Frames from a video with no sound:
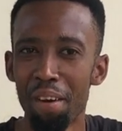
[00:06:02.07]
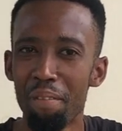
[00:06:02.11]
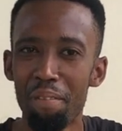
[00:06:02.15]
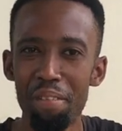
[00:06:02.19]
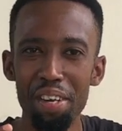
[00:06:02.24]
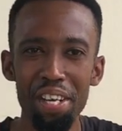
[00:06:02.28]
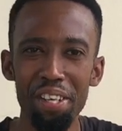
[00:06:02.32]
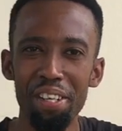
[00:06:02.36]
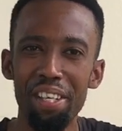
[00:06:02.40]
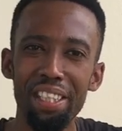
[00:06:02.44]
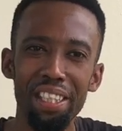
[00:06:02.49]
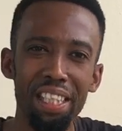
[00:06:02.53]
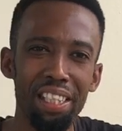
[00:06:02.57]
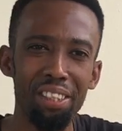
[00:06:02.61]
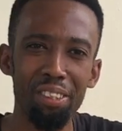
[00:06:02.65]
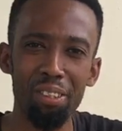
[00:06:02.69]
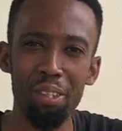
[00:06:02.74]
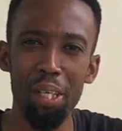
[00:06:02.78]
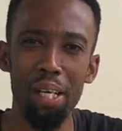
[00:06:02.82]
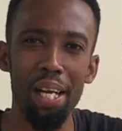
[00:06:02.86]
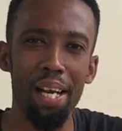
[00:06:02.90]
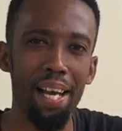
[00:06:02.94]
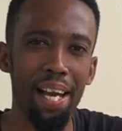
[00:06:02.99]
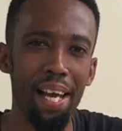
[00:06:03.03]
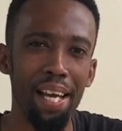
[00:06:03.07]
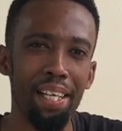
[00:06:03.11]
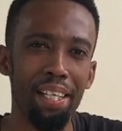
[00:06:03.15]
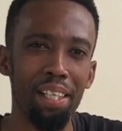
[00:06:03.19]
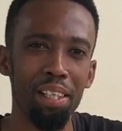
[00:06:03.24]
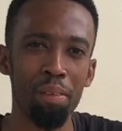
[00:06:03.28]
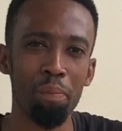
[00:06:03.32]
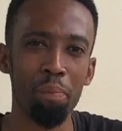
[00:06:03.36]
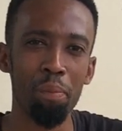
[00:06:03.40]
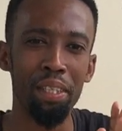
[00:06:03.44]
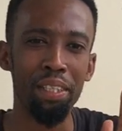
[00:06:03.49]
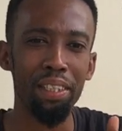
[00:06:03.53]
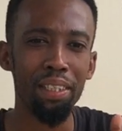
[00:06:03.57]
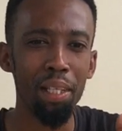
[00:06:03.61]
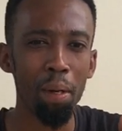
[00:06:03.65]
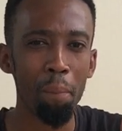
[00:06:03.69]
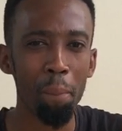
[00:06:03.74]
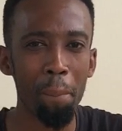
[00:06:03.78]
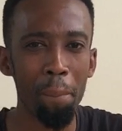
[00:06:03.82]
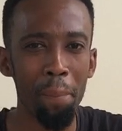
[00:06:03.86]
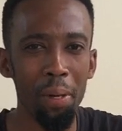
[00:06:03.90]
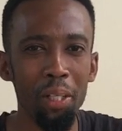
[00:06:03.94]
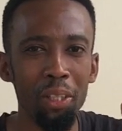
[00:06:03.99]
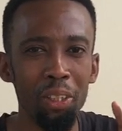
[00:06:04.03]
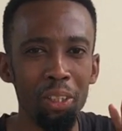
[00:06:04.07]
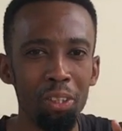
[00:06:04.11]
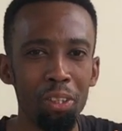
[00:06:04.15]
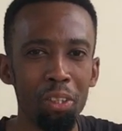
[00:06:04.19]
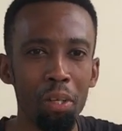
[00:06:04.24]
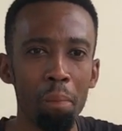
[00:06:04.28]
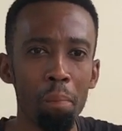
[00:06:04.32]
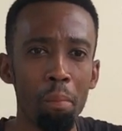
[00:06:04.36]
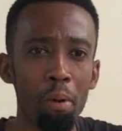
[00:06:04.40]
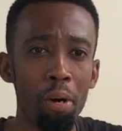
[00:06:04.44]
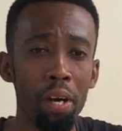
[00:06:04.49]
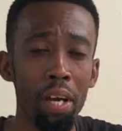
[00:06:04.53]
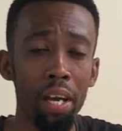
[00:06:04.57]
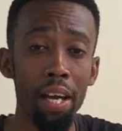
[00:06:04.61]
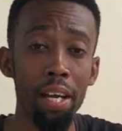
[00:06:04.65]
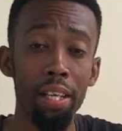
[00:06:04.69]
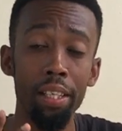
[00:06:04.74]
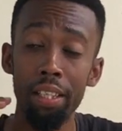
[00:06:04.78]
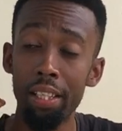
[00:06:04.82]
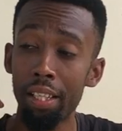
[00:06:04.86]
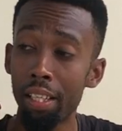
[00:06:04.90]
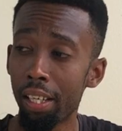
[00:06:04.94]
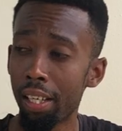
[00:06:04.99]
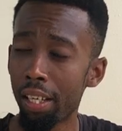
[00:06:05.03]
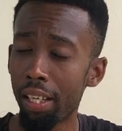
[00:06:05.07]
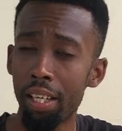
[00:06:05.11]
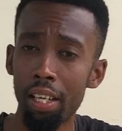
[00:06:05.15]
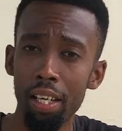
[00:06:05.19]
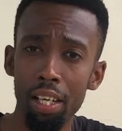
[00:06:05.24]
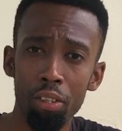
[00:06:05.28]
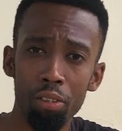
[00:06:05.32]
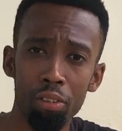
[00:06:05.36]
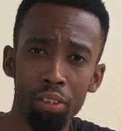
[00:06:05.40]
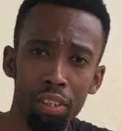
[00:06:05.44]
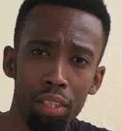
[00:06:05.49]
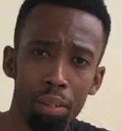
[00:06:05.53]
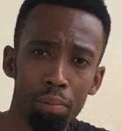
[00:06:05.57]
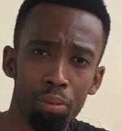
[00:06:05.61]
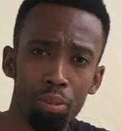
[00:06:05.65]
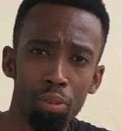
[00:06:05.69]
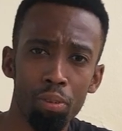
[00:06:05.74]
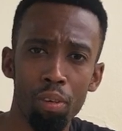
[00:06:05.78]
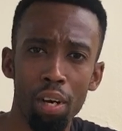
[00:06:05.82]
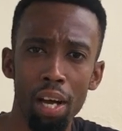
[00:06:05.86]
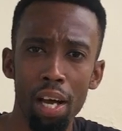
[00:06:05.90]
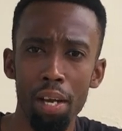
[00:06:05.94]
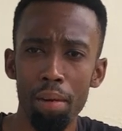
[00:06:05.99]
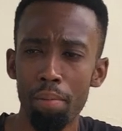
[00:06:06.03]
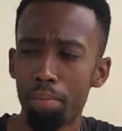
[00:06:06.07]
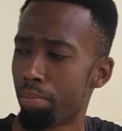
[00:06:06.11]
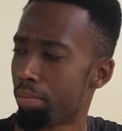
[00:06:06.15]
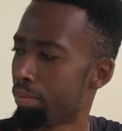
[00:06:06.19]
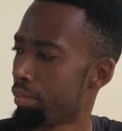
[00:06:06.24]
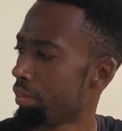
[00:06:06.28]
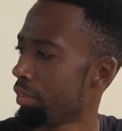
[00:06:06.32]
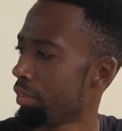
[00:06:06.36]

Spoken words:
Man, you just gotta like it, man. Support your boy and click here to subscribe.